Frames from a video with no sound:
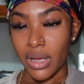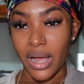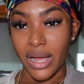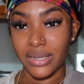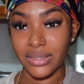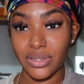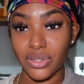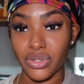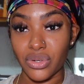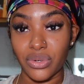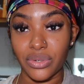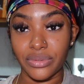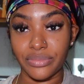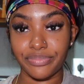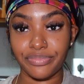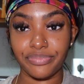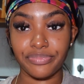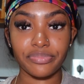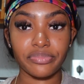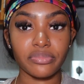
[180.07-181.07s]
I just don't.
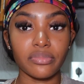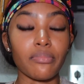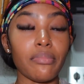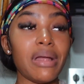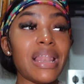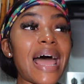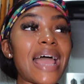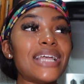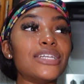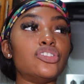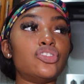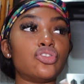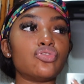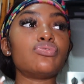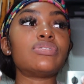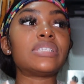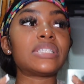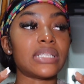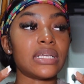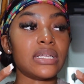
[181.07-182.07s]
I like
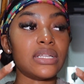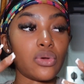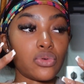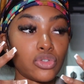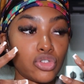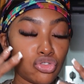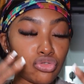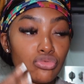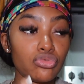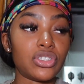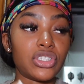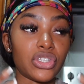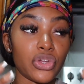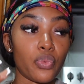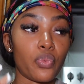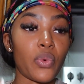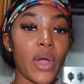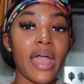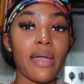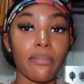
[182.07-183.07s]
juicy, the juicy,
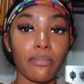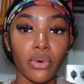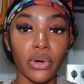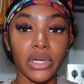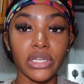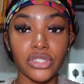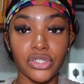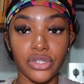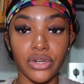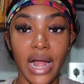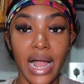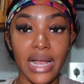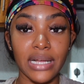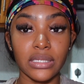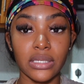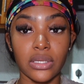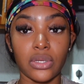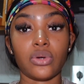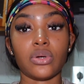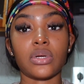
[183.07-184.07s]
wet,
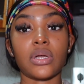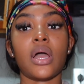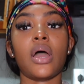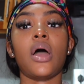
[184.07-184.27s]
moisturized look.